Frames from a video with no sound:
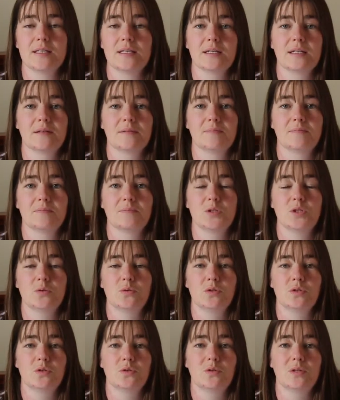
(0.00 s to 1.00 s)
The
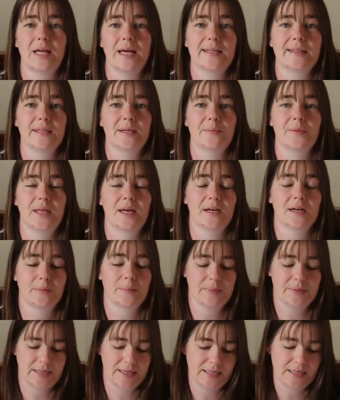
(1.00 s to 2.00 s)
children all ate them without
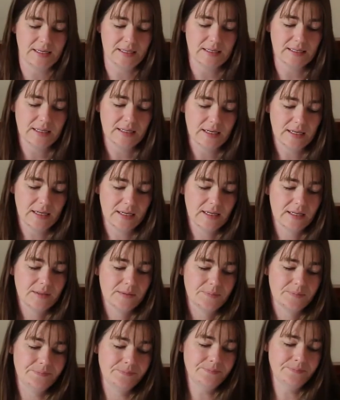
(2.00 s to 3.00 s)
complaining.
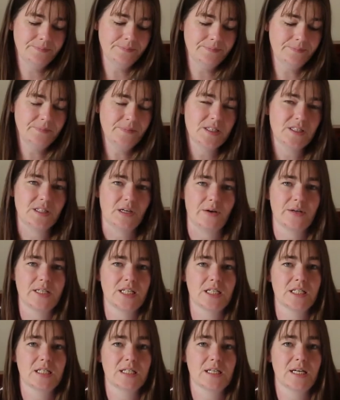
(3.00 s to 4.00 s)
So
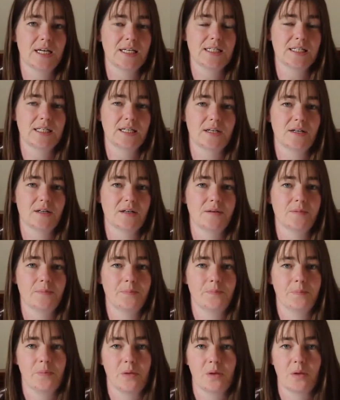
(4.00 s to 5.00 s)
it's just an idea
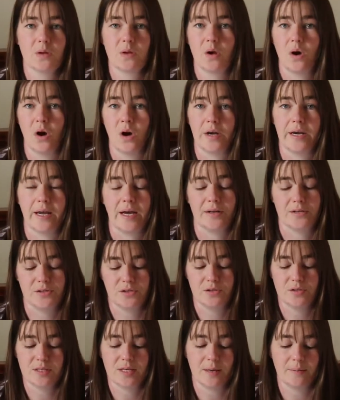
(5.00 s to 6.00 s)
on how to
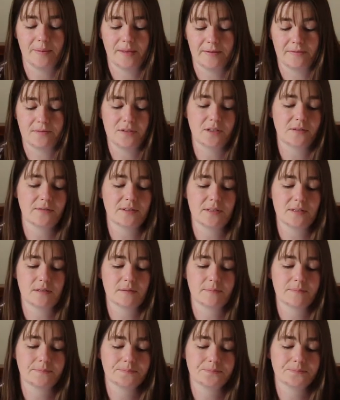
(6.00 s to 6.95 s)
use up leftovers.